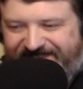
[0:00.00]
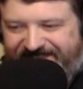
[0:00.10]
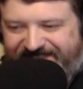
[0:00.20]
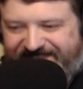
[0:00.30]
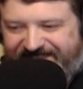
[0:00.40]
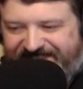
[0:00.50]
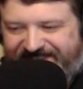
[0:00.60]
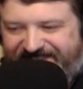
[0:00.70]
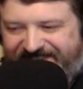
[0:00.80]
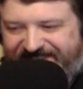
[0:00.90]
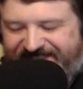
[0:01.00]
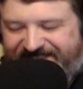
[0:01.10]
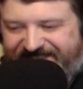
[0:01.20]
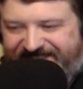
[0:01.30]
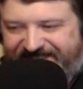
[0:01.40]

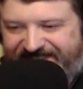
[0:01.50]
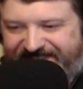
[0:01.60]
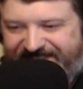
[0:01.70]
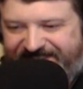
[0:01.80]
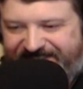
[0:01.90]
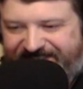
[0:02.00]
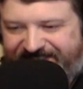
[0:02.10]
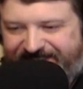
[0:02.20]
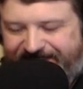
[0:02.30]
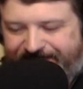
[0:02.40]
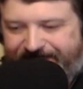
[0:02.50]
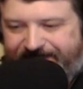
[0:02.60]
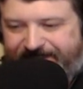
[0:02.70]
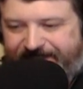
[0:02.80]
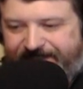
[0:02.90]

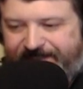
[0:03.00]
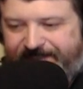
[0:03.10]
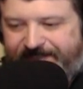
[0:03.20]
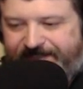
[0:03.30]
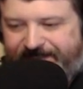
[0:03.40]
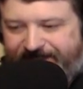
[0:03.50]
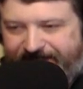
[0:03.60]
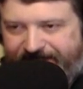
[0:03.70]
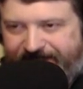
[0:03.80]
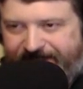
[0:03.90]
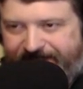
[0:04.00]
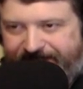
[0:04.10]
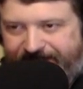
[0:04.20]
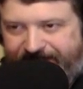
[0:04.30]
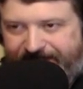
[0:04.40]

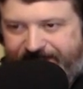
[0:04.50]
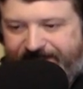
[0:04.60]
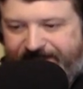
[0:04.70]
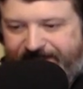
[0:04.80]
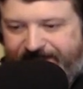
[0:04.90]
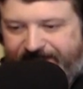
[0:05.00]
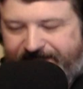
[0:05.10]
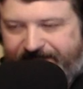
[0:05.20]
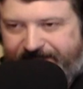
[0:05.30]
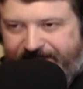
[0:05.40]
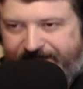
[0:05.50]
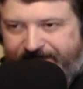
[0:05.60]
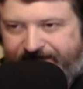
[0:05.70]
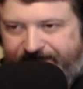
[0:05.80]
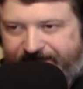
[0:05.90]

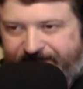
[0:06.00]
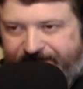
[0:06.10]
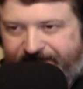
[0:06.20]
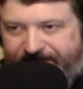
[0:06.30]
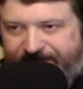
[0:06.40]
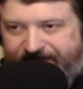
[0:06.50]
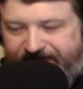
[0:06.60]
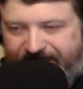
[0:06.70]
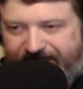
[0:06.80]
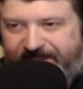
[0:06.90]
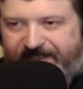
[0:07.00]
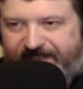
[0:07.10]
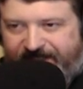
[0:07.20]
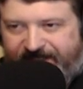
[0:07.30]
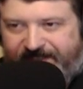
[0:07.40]
(silent)